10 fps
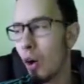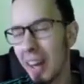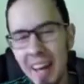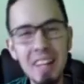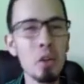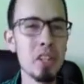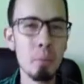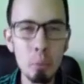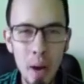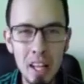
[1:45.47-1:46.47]
Uh,
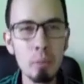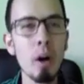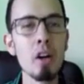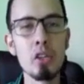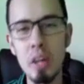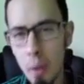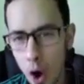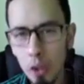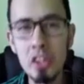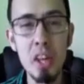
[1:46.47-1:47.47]
okay, on some of my
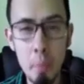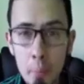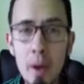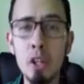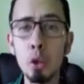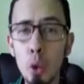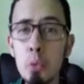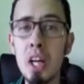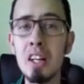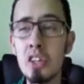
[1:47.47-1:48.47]
on some on some of
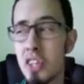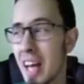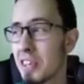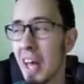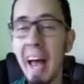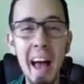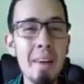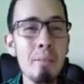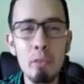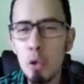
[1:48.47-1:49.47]
my YouTube channels, yes,
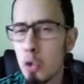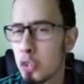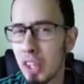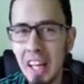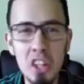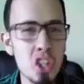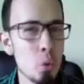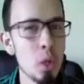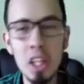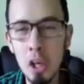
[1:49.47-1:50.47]
I have few
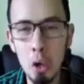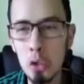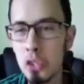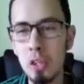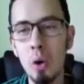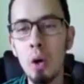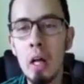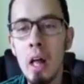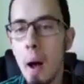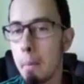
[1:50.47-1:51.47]
strategy videos,
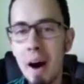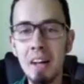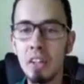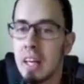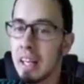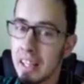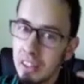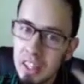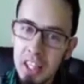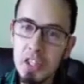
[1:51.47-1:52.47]
you know, but
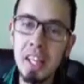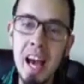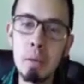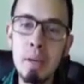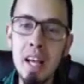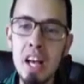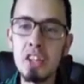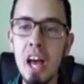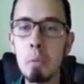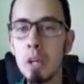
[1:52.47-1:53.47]
in this
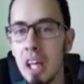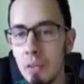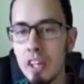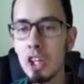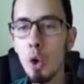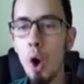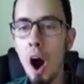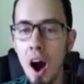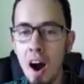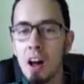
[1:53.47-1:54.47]
academy, guys, I am
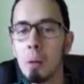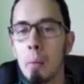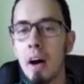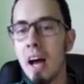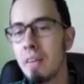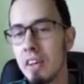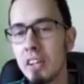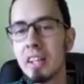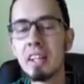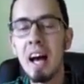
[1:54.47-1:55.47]
giving you all my,
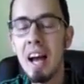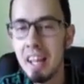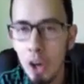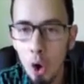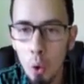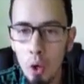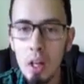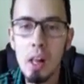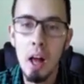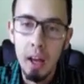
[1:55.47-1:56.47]
everything that I
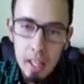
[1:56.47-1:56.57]
know.